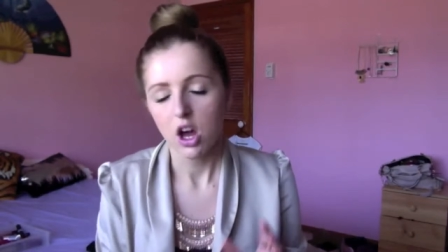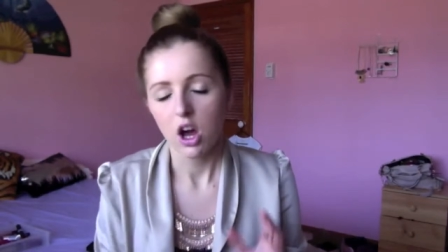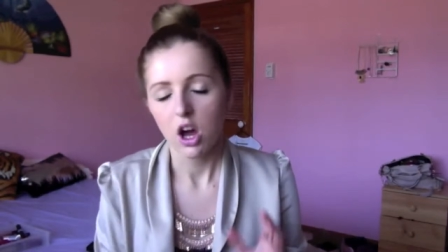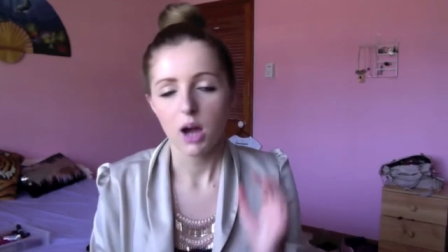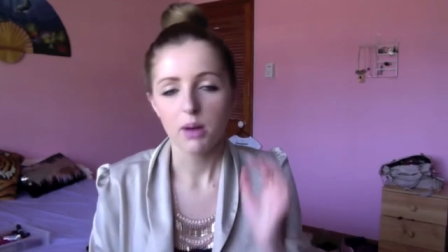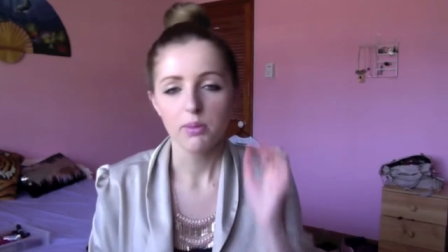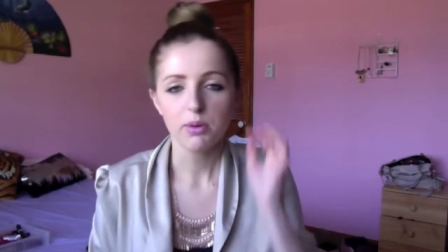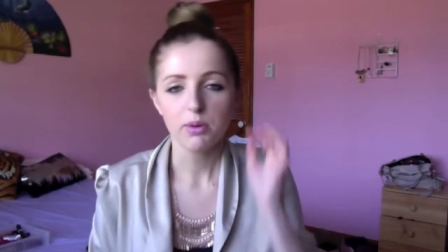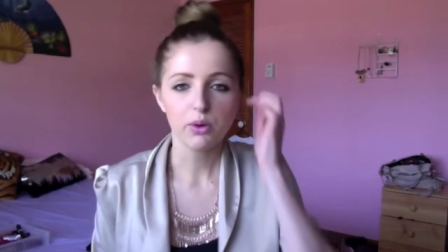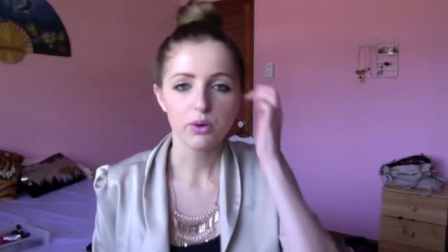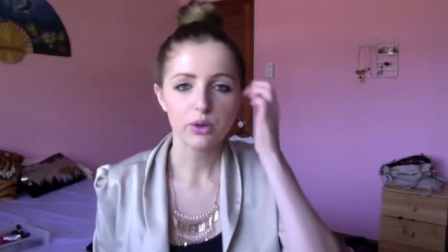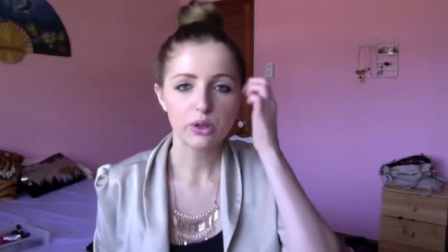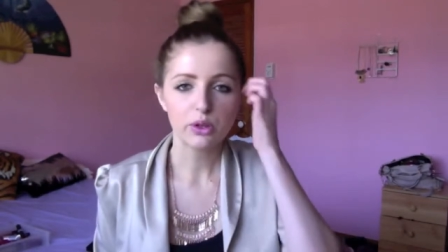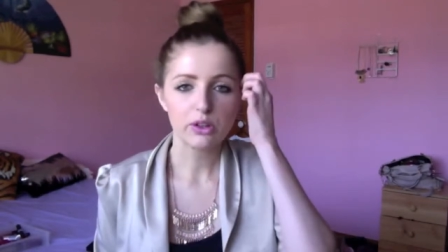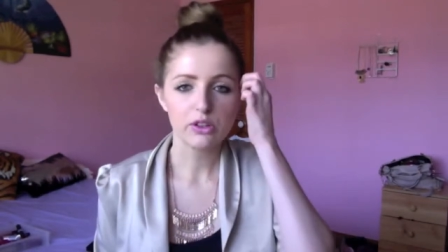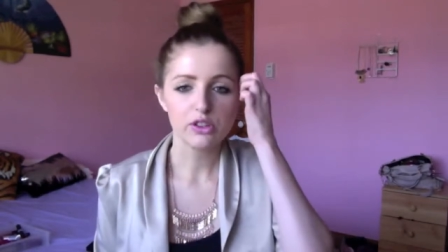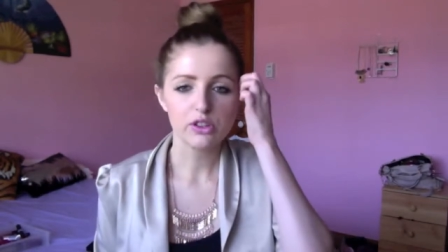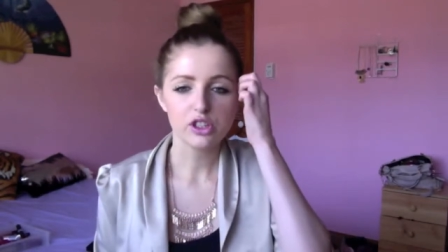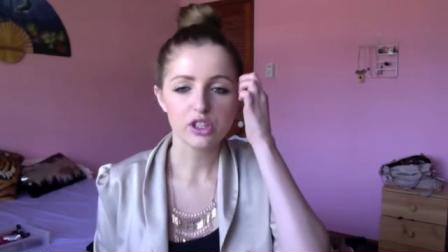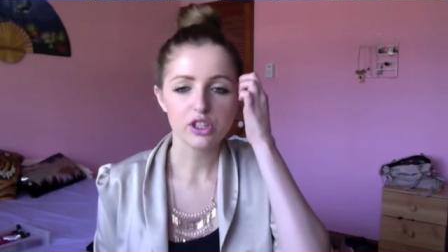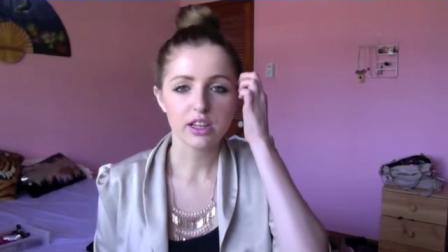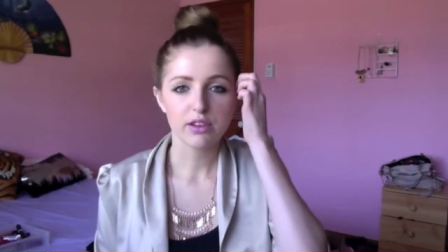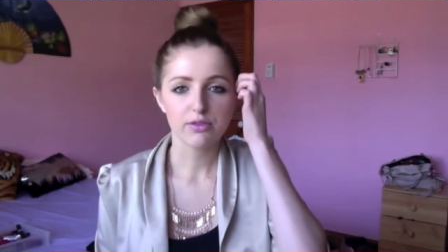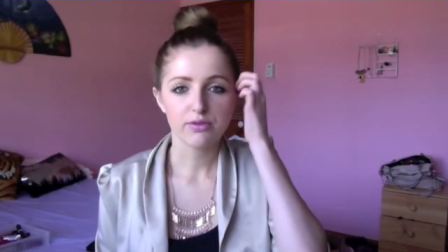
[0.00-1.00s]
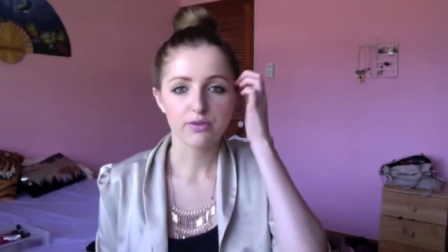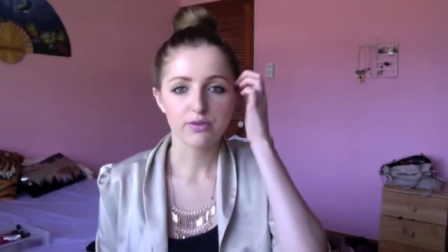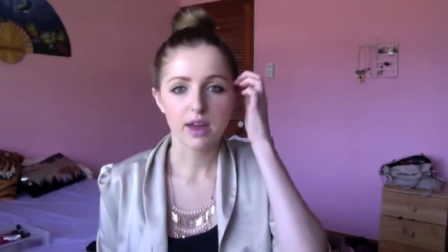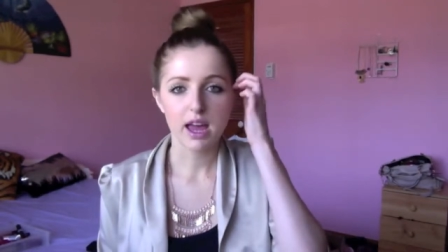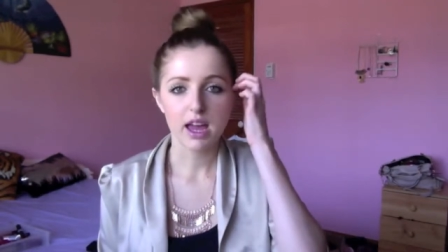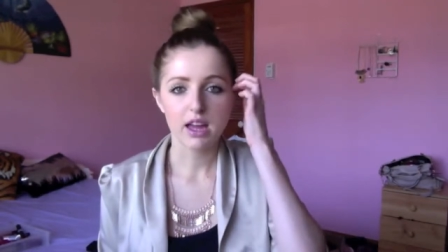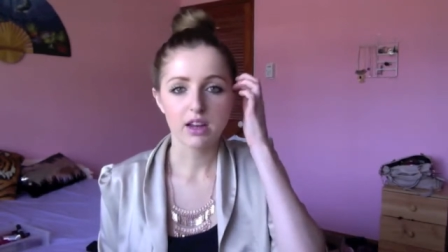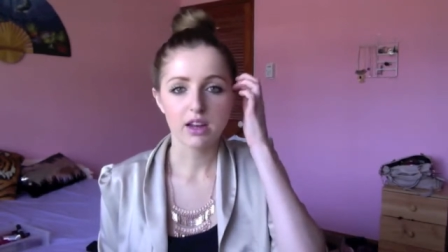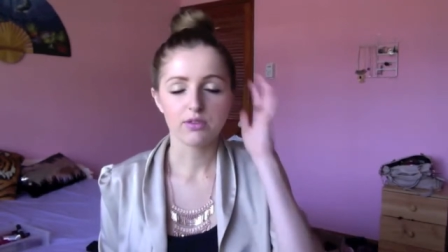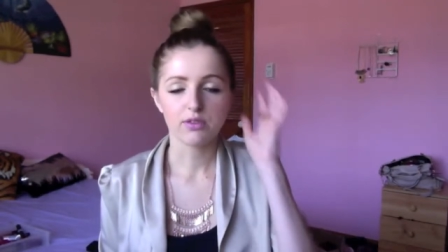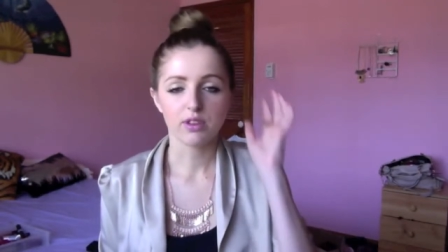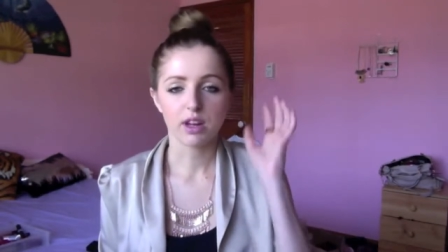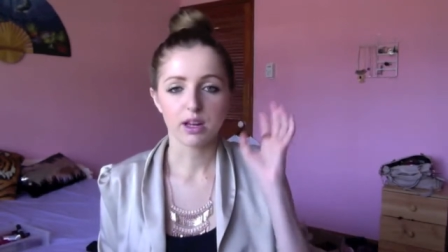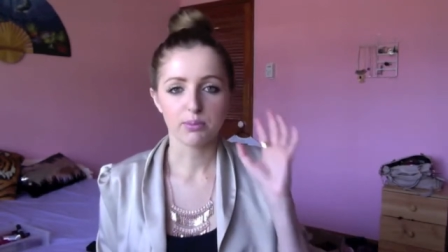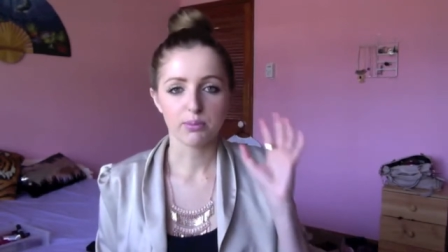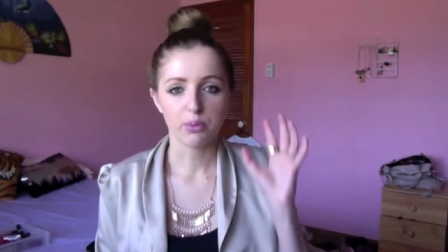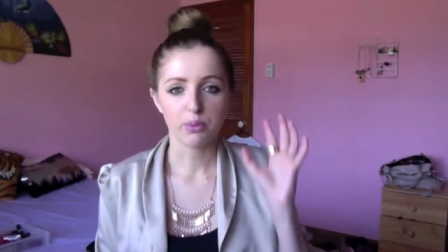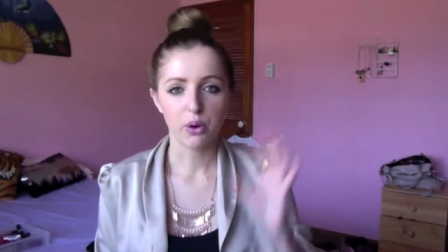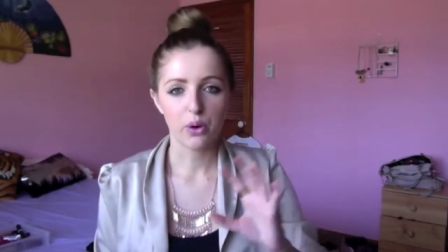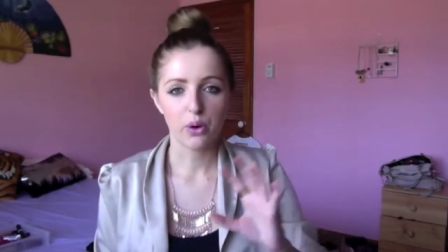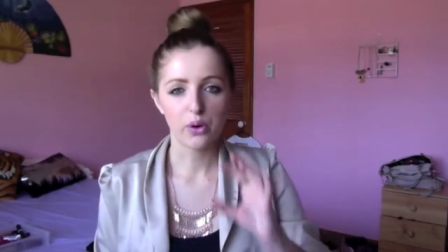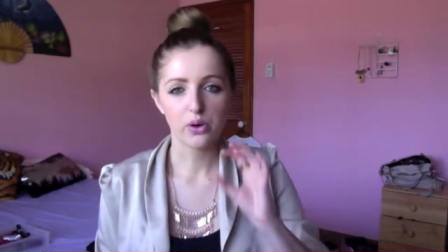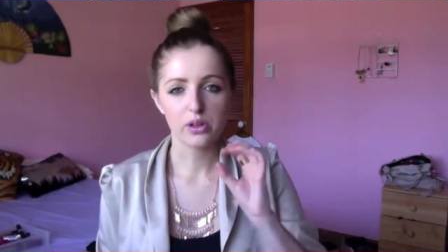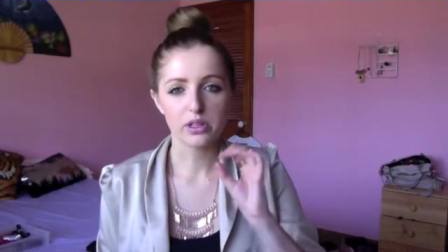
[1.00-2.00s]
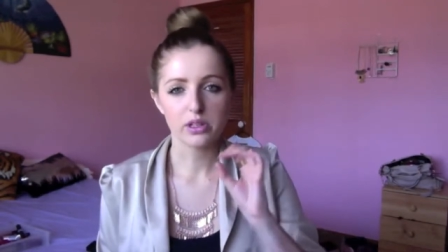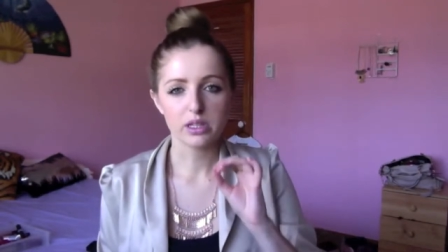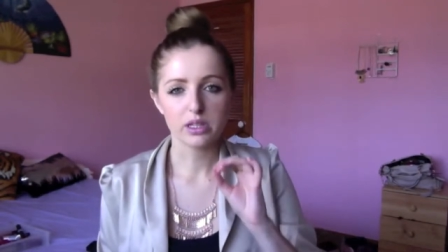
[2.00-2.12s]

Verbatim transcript: I'm not usually a fan of like pearl